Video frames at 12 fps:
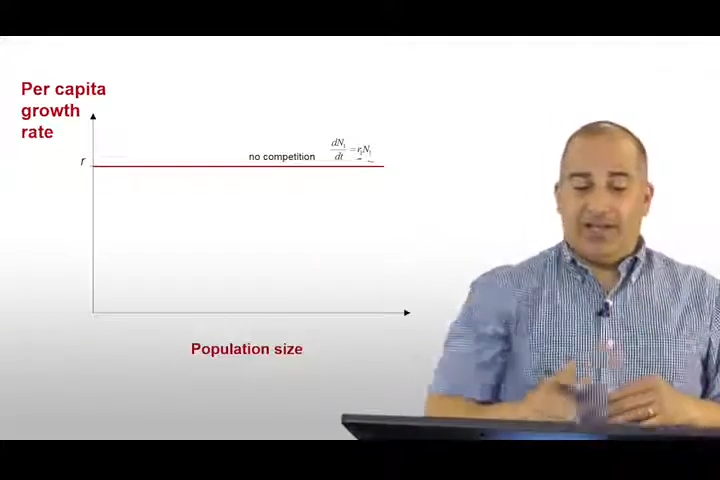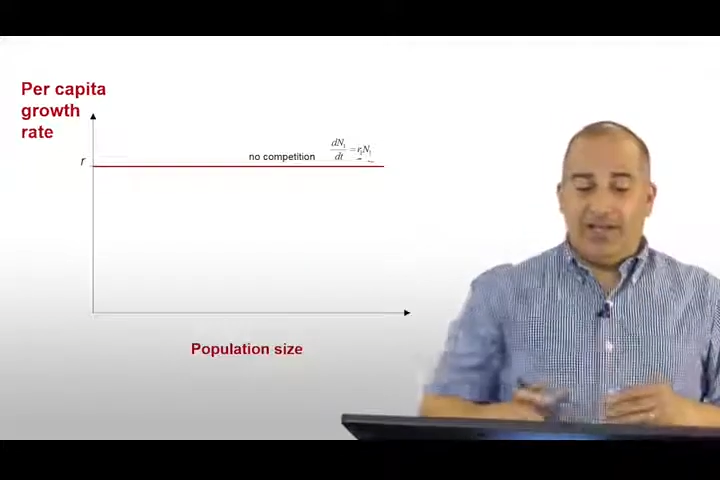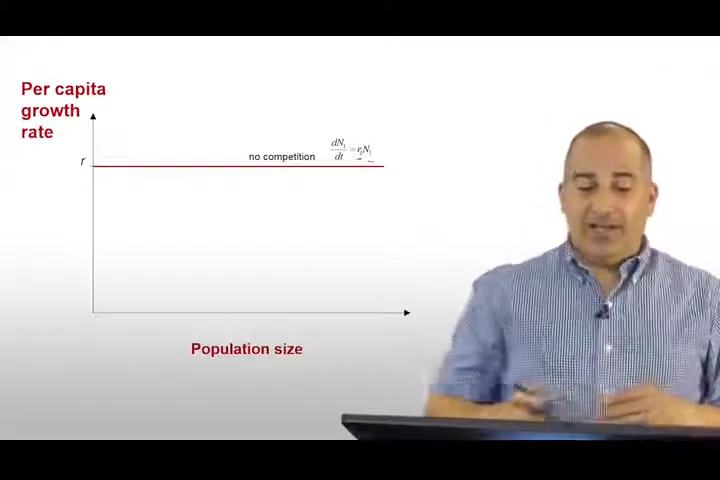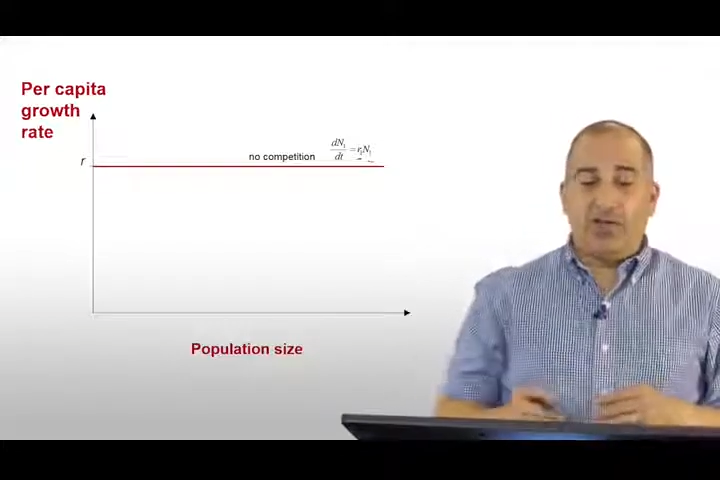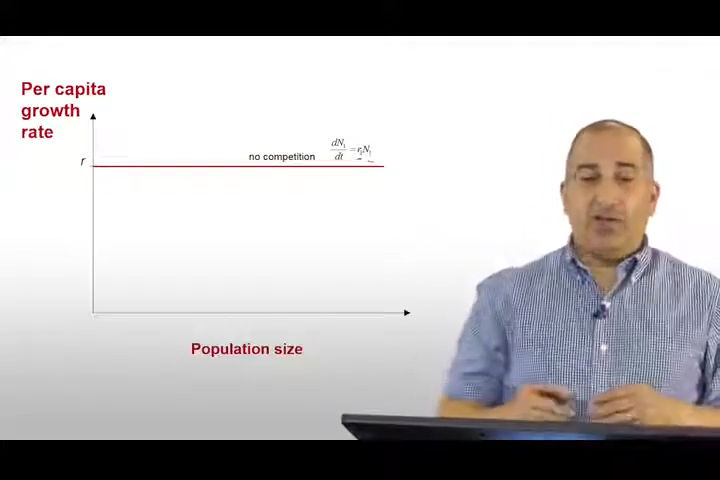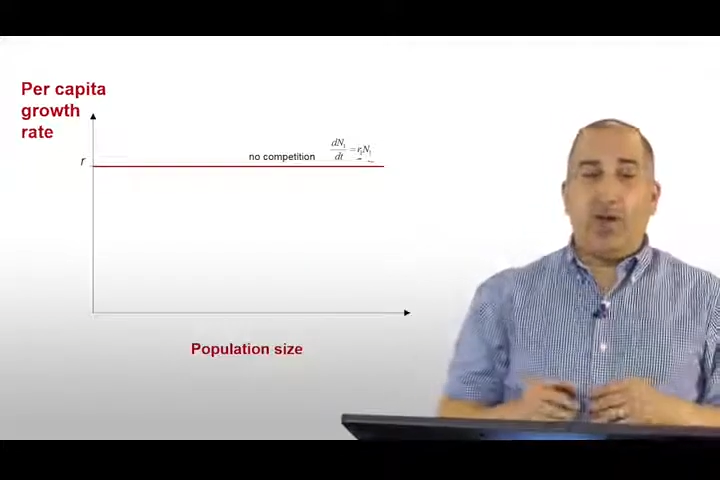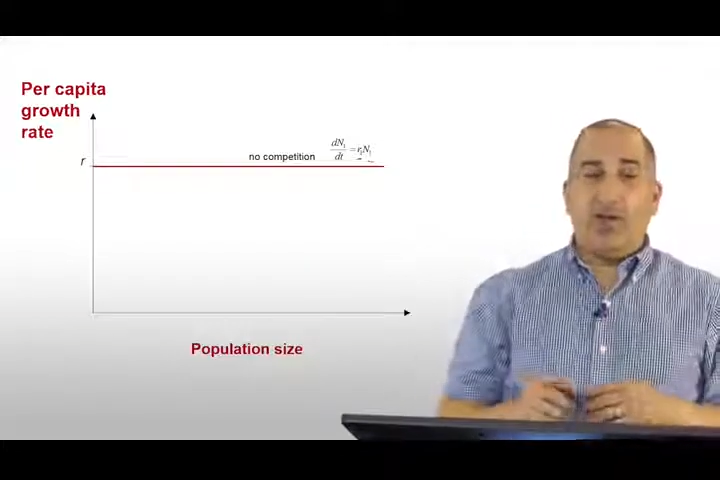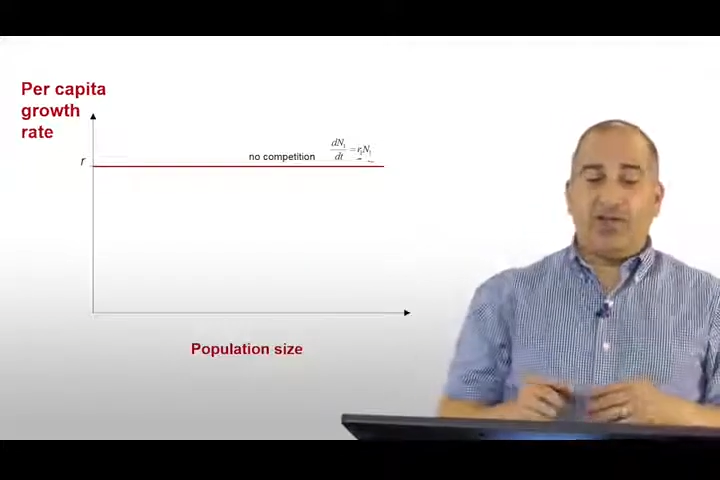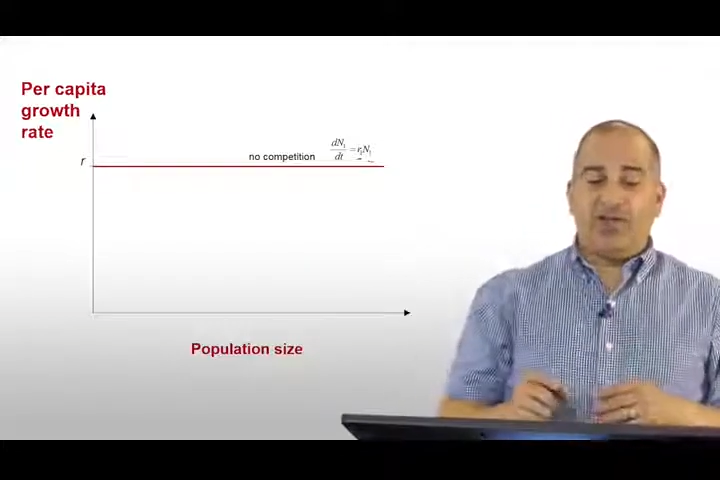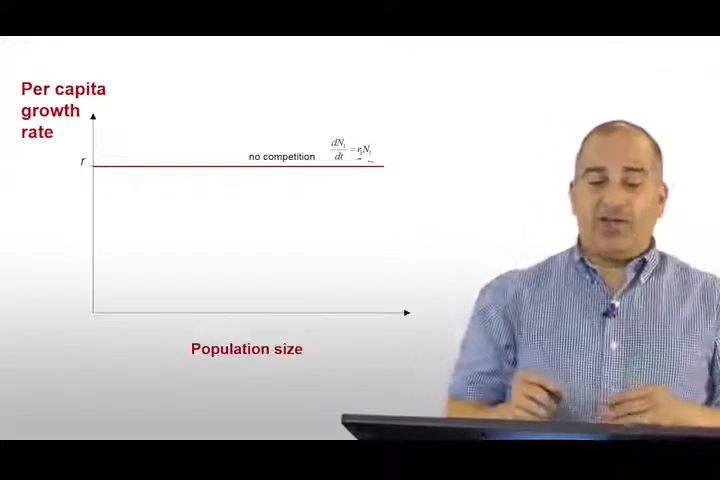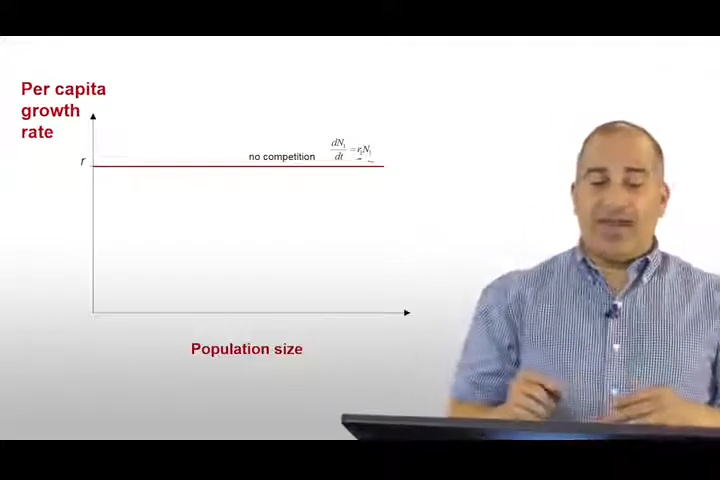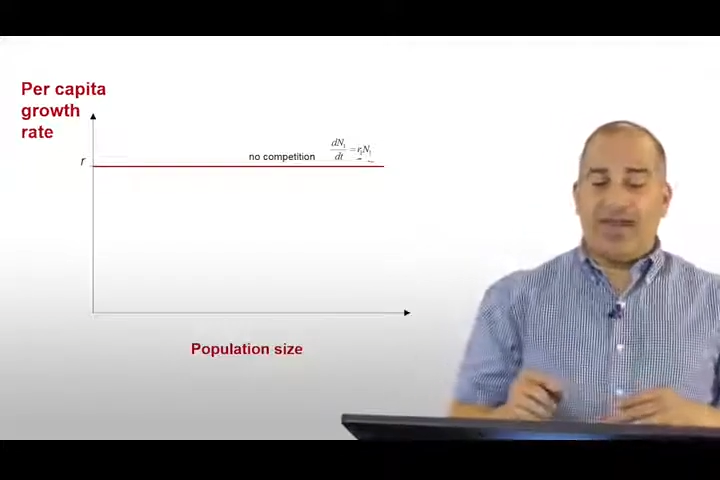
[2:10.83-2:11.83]
Because what we're
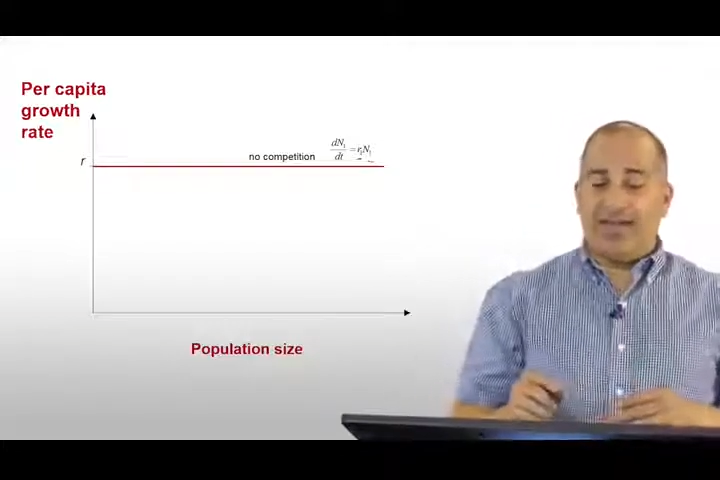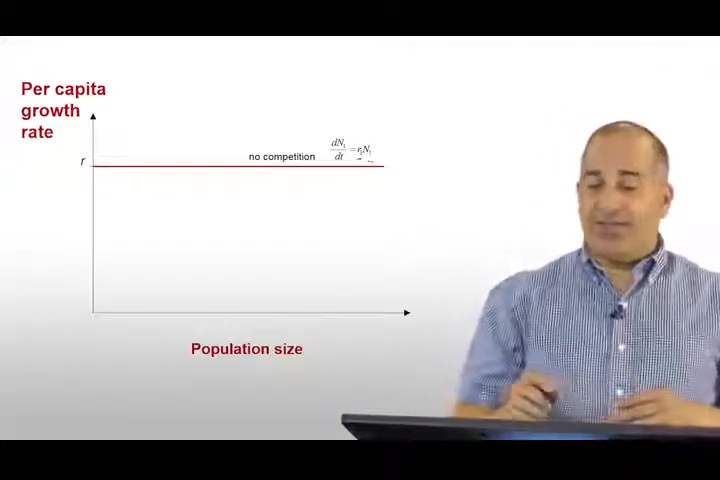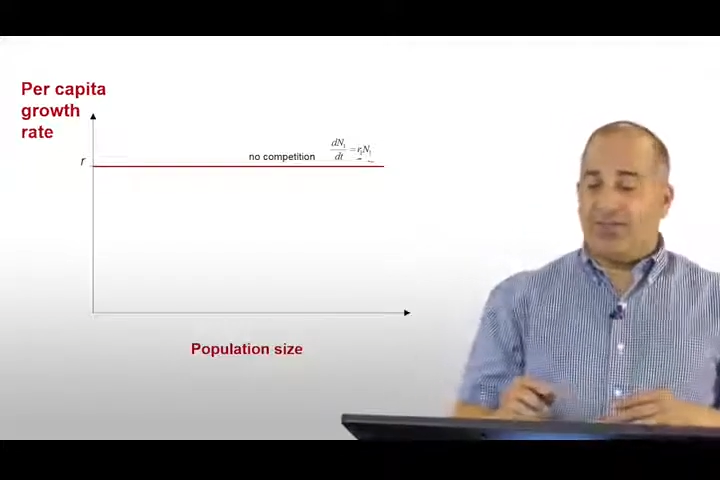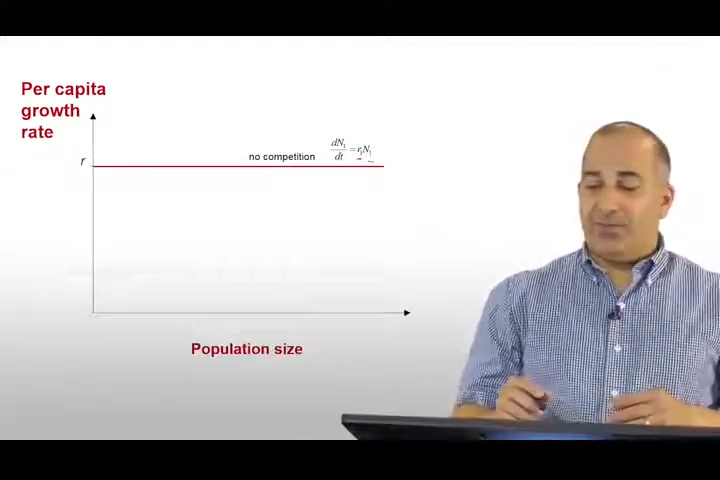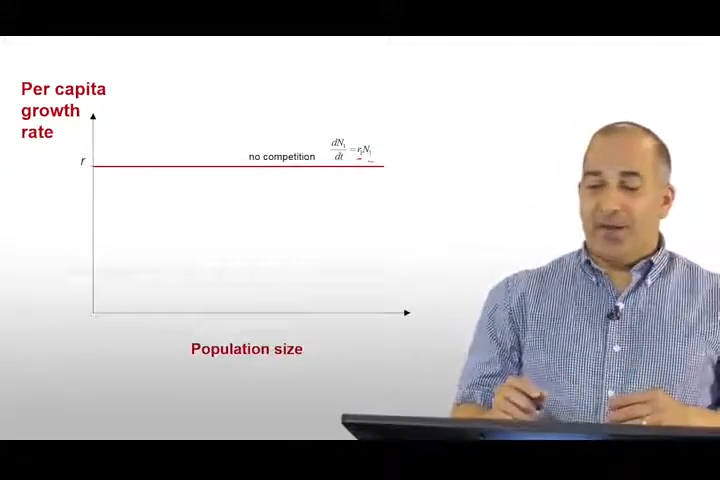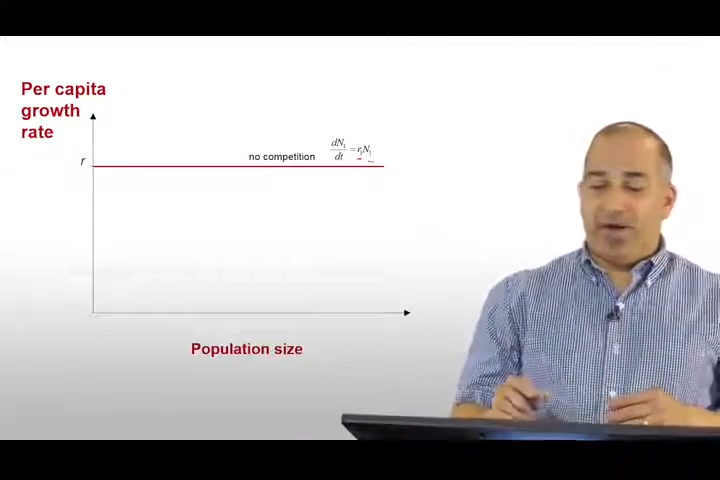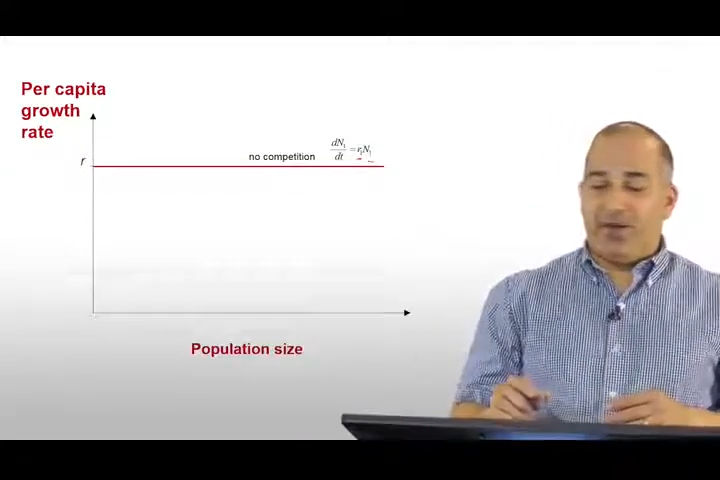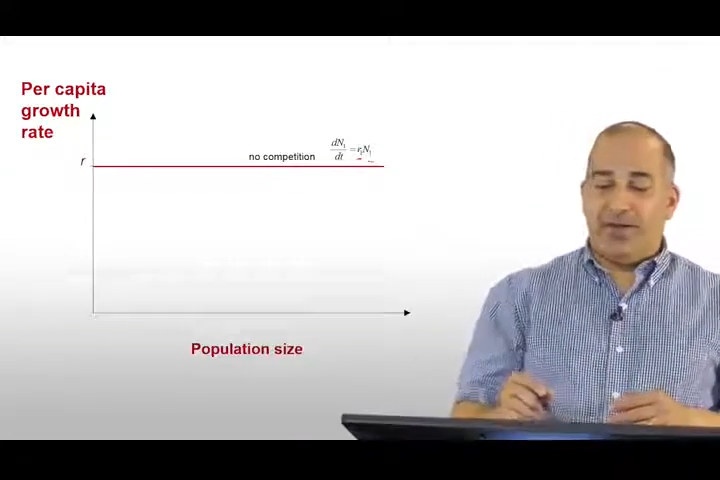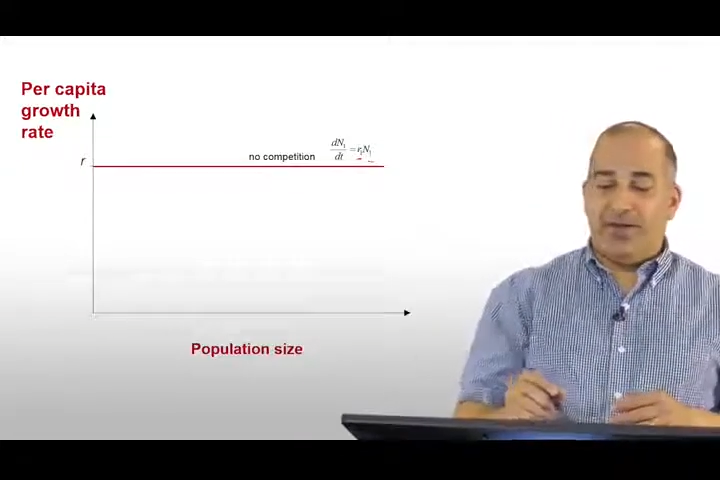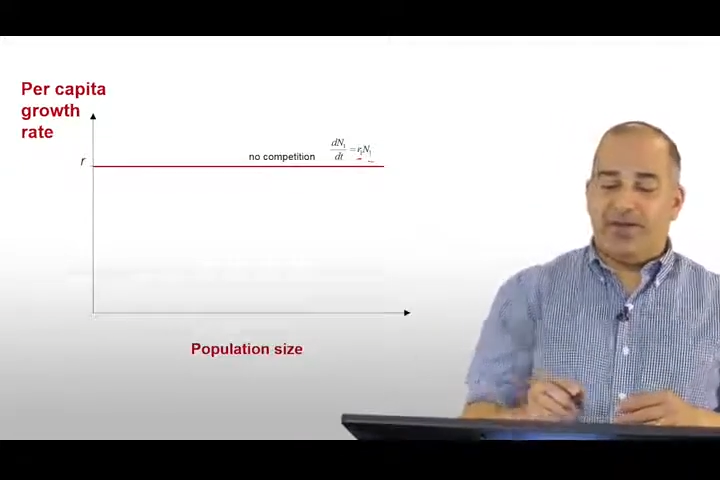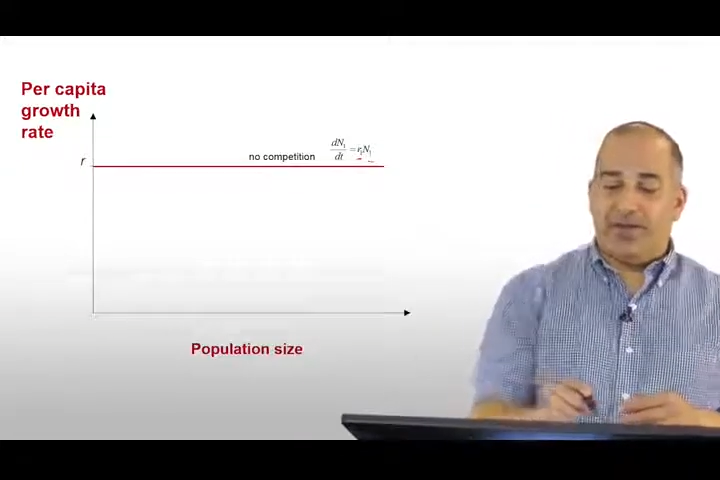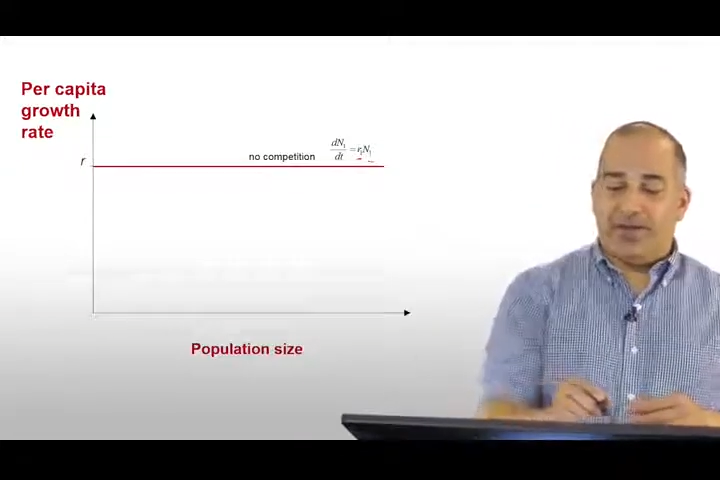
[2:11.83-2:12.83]
saying in this model is